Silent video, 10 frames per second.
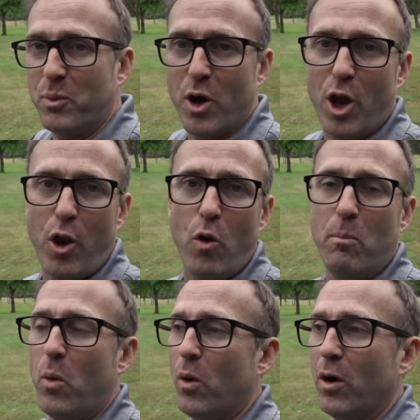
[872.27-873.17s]
but a lot
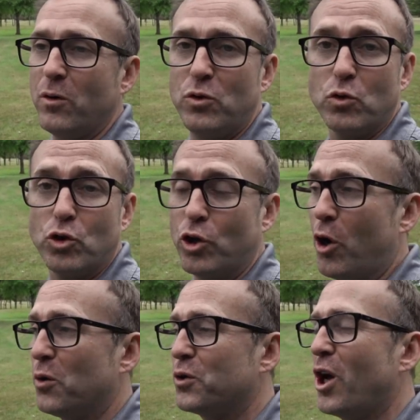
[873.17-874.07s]
more and good
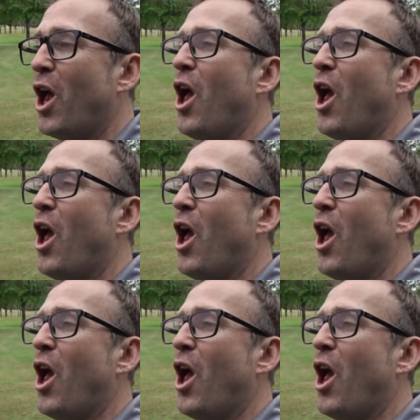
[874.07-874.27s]
shots.